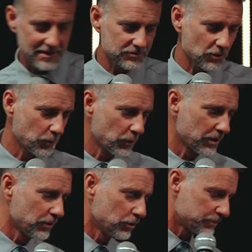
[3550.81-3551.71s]
There's only one
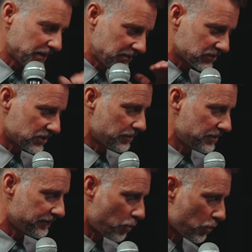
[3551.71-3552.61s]
of those, but he was a
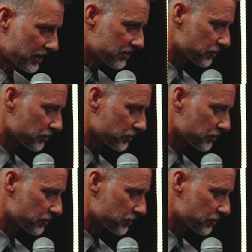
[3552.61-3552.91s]
W-4 in his